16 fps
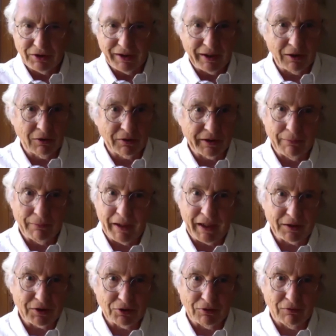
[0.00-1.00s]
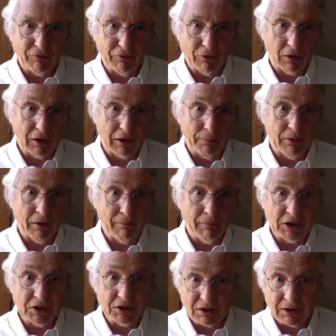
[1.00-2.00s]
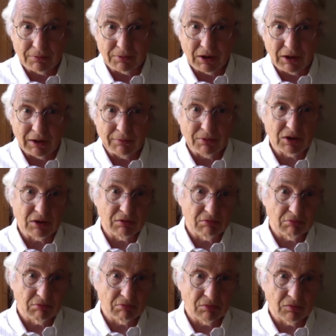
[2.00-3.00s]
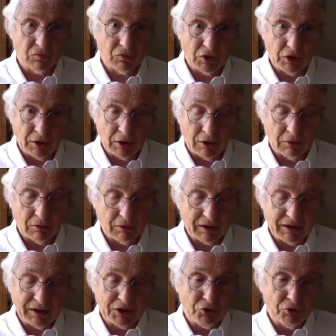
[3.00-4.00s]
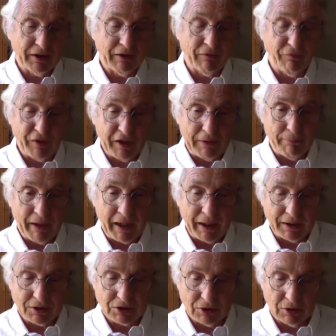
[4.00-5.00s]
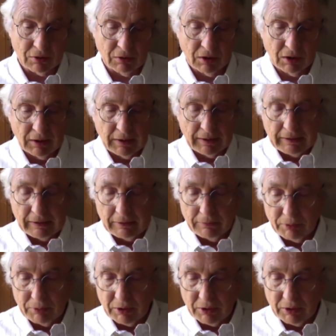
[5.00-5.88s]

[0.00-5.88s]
don't get back to you for a couple of months sometimes, and then you get feedback. So, but